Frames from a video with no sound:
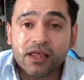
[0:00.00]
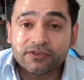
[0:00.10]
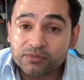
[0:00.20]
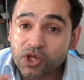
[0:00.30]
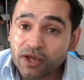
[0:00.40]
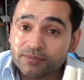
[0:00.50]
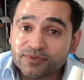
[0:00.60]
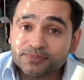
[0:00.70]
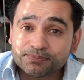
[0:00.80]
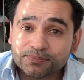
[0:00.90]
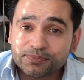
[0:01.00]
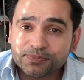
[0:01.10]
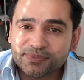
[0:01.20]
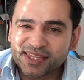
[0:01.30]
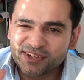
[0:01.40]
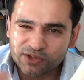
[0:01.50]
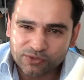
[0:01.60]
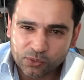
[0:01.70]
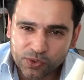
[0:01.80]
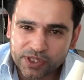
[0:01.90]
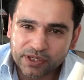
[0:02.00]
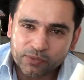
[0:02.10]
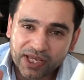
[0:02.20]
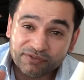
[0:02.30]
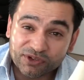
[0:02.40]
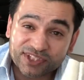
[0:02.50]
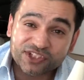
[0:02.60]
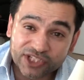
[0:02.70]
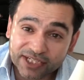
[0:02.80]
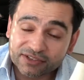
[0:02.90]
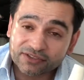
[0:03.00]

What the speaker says: Sometimes that doesn't work and we have to inject.